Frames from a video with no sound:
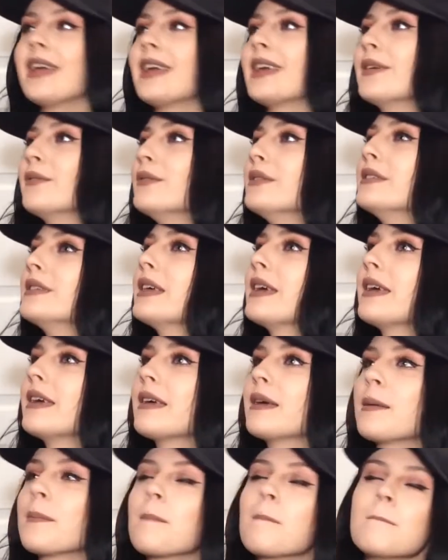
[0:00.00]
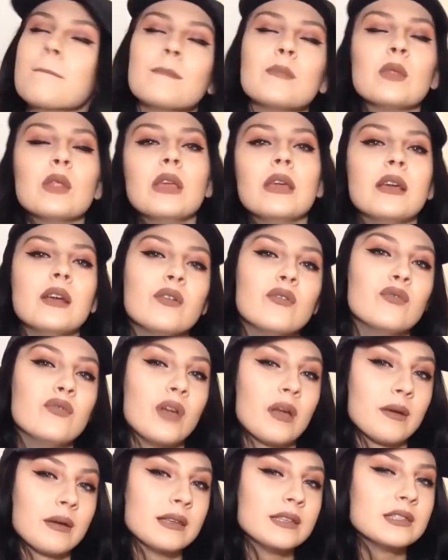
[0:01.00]
Like it was like
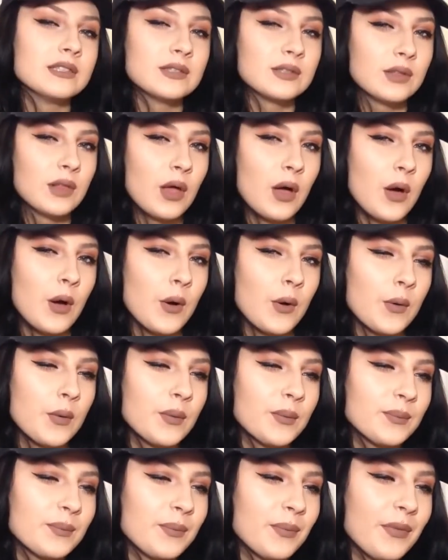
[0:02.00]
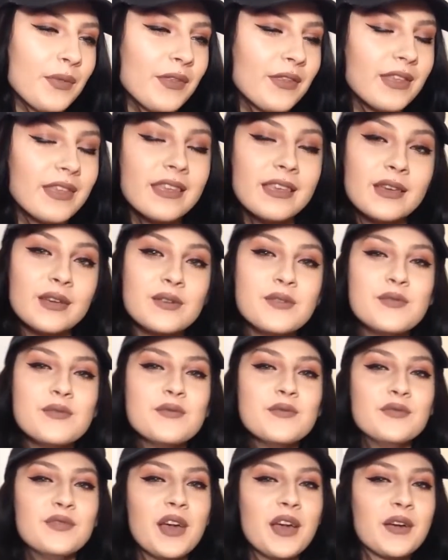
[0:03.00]
very slow,
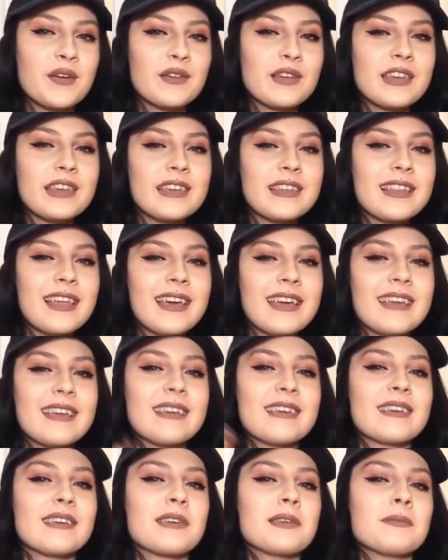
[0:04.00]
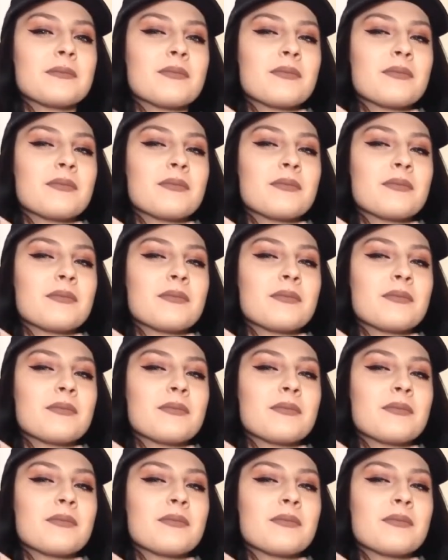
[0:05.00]
very like